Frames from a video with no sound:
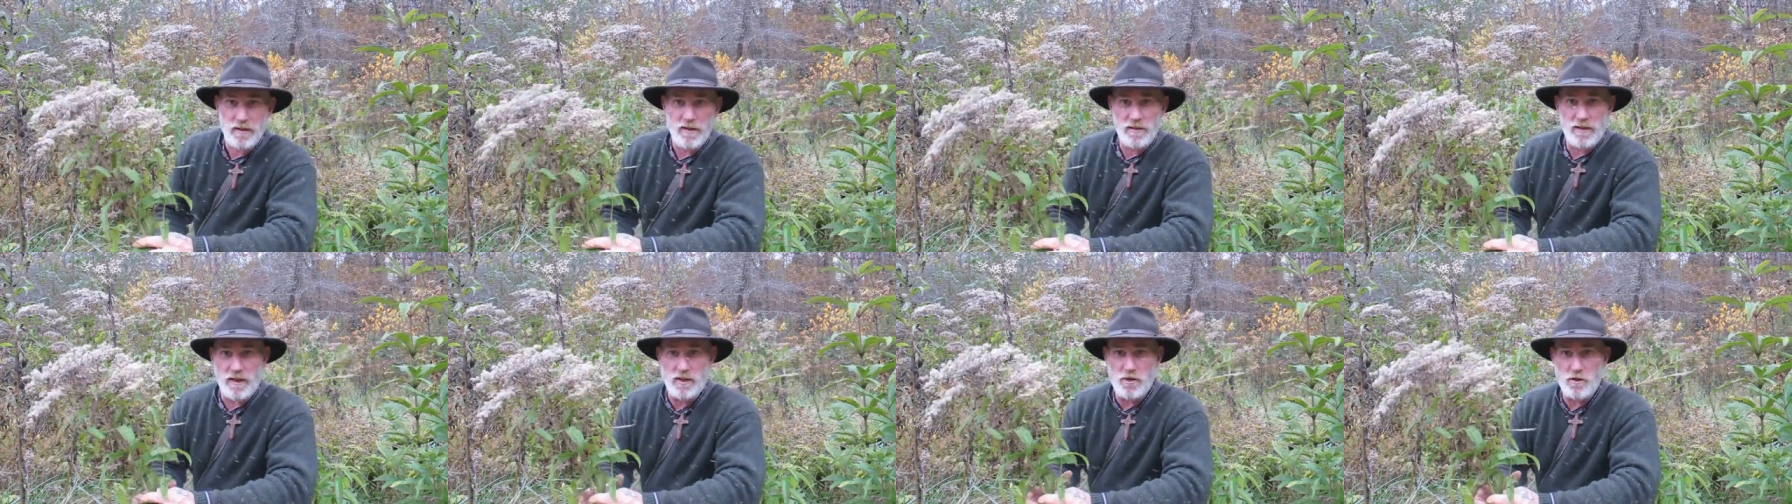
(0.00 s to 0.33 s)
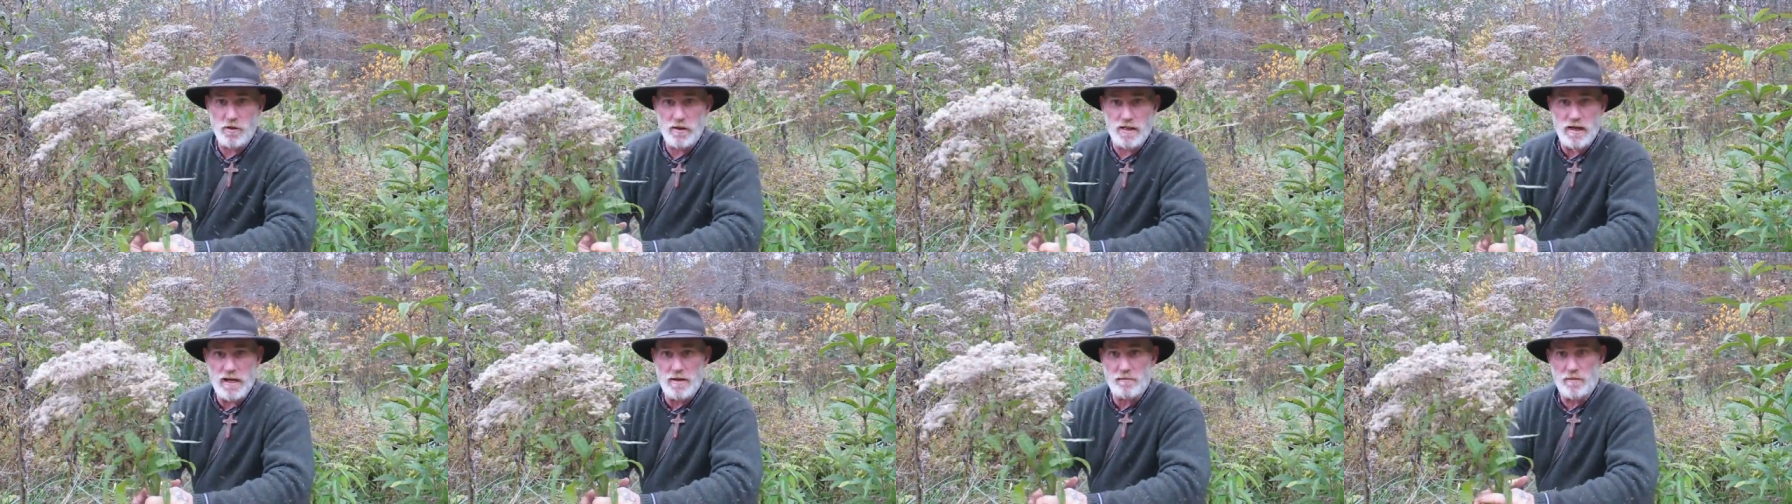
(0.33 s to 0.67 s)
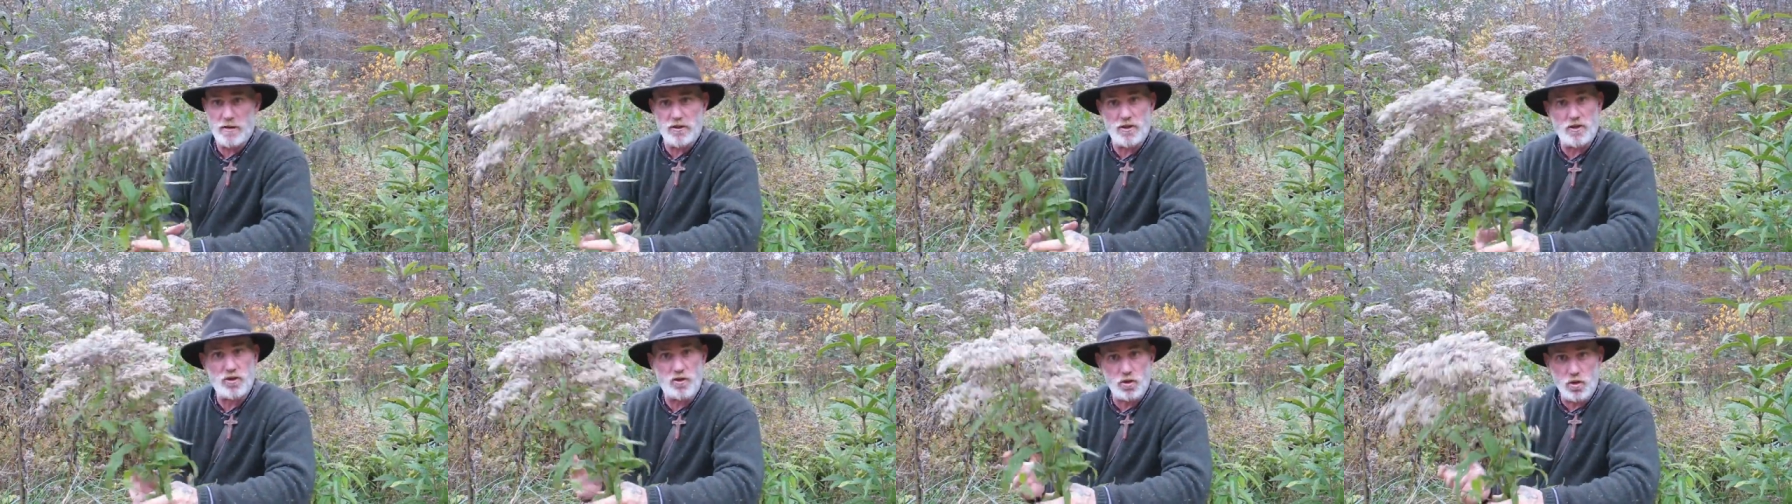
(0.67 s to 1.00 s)
that you keep
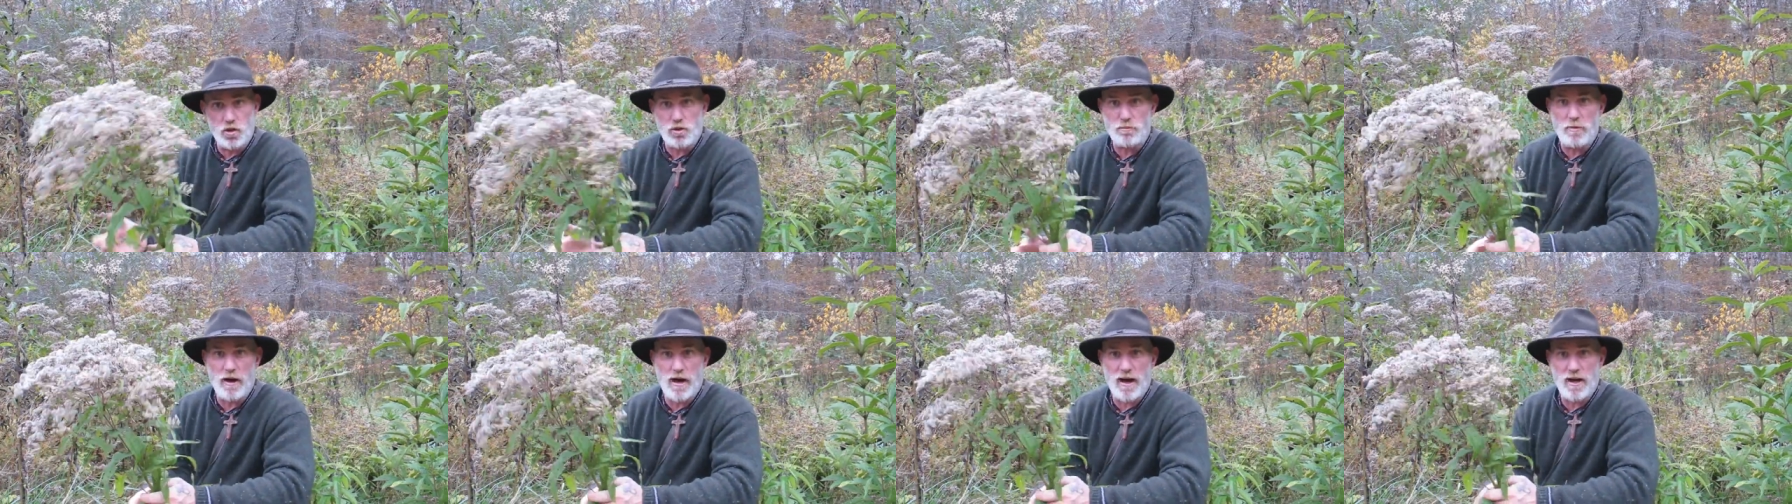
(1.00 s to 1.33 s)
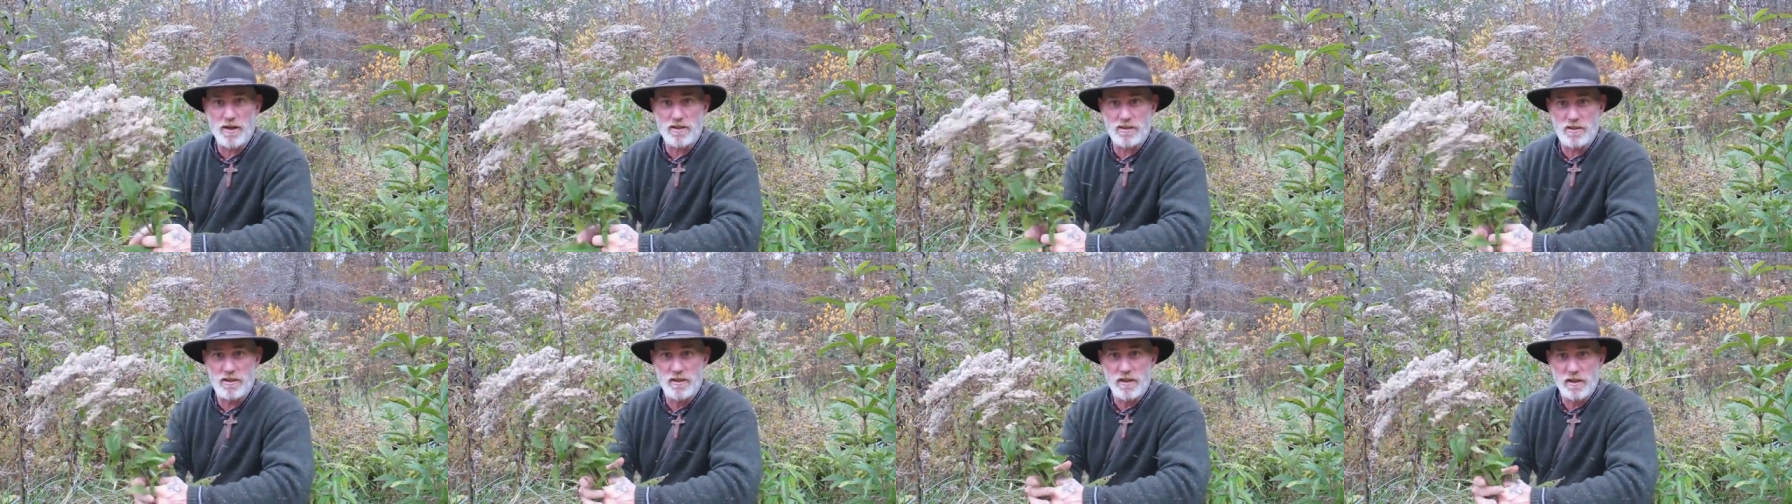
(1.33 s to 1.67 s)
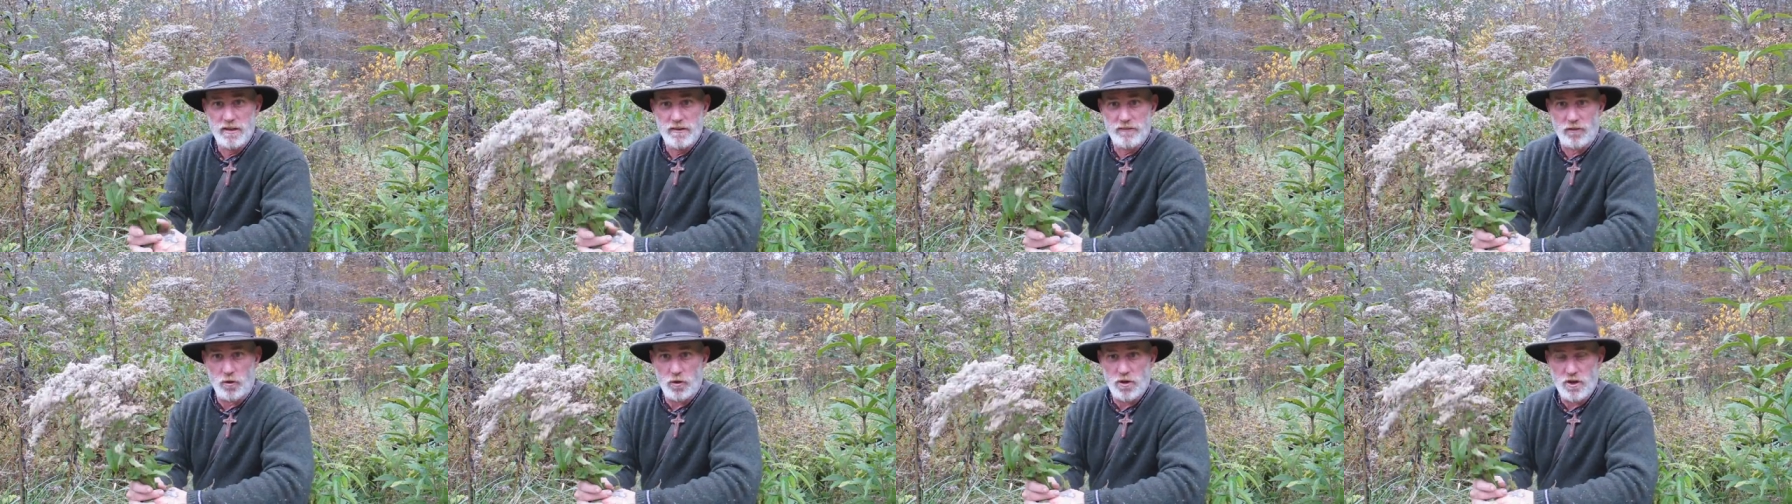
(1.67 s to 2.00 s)
in your toolbox
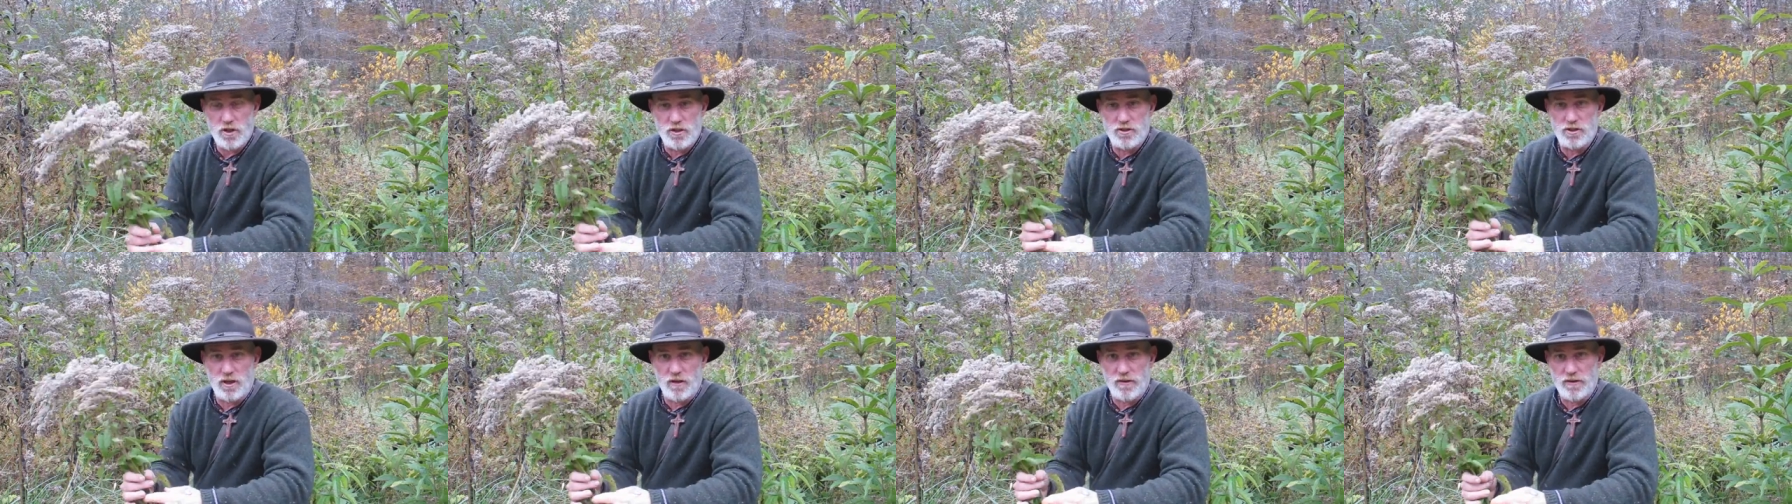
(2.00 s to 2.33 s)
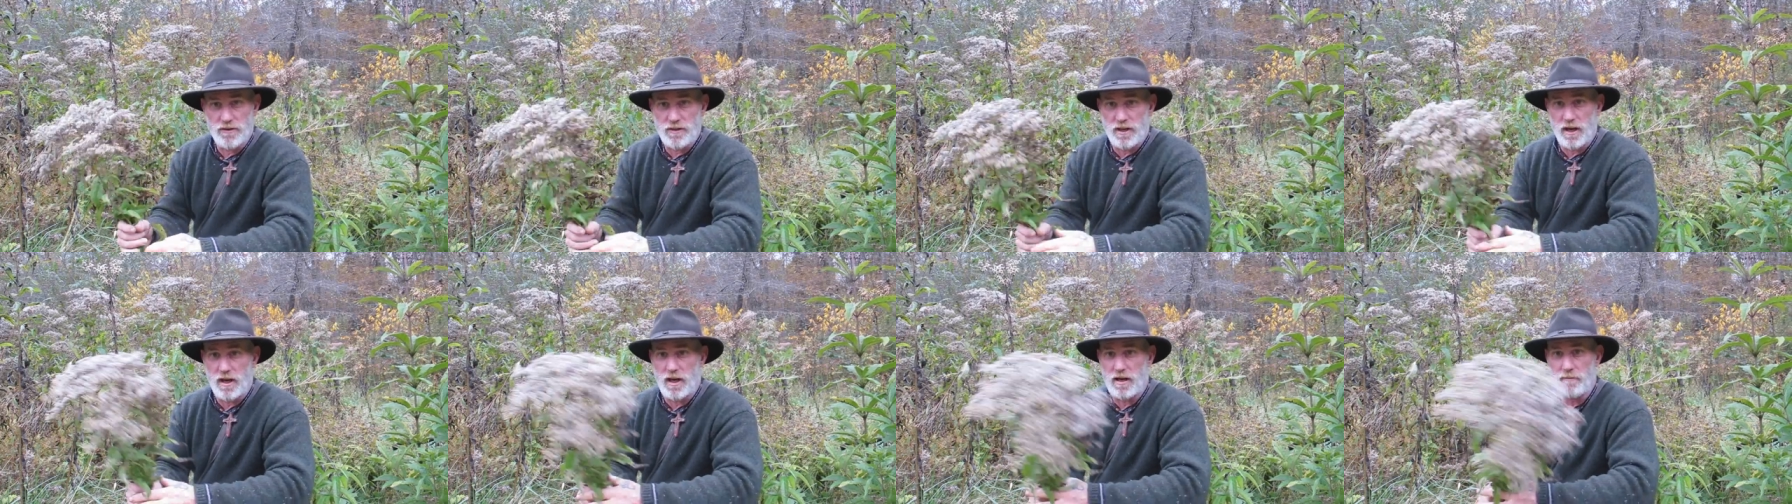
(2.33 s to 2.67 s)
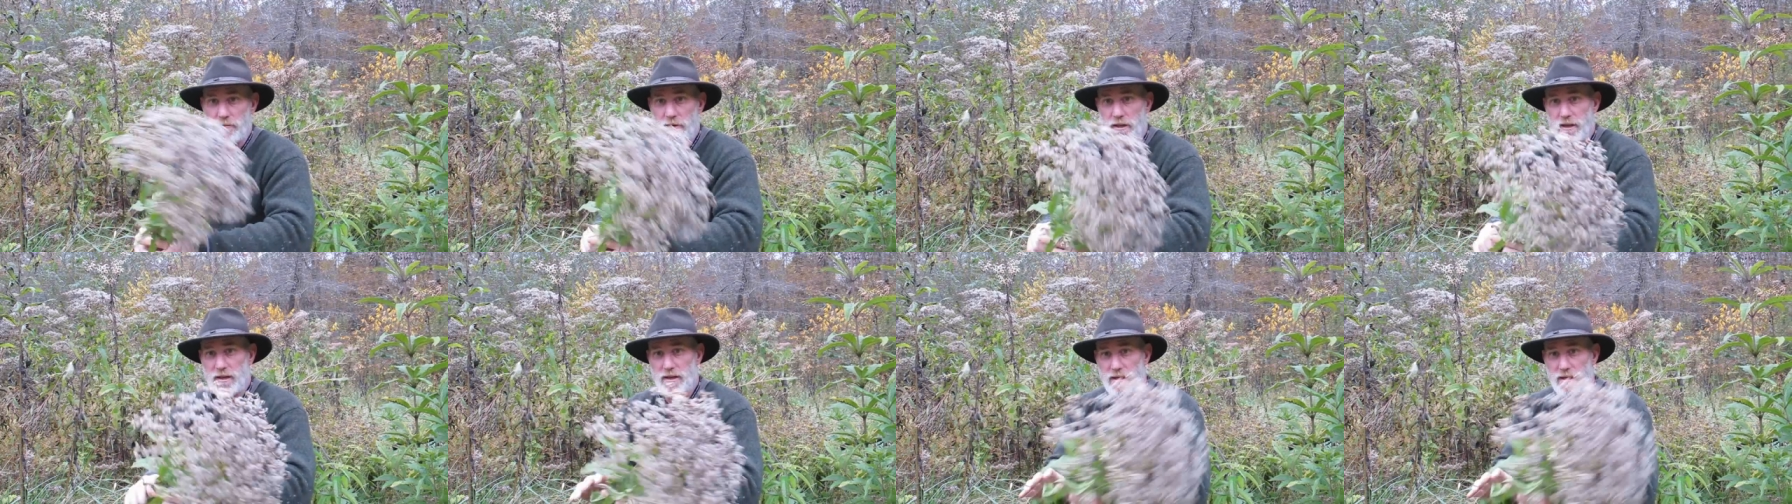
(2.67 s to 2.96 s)
for use all the time,